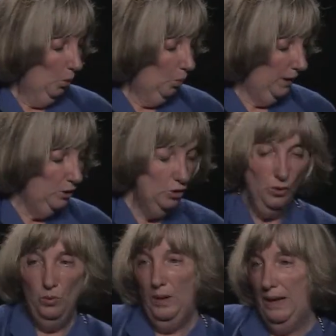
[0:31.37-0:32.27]
When
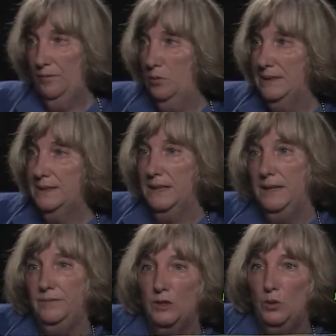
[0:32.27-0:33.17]
you have
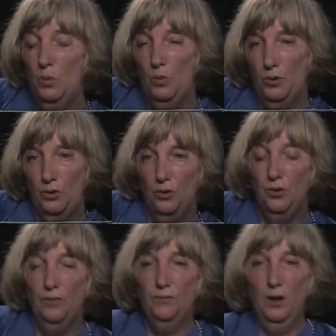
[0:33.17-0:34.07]
received an order
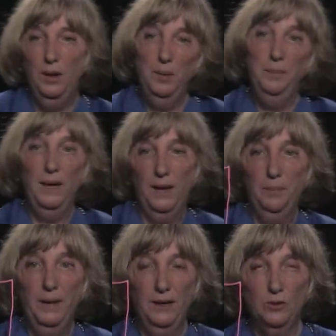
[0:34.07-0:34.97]
from a
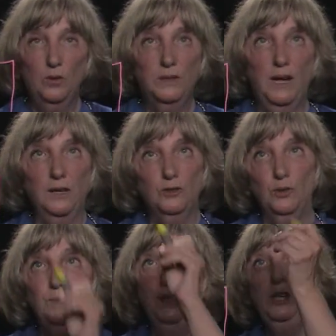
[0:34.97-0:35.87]
medical doctor,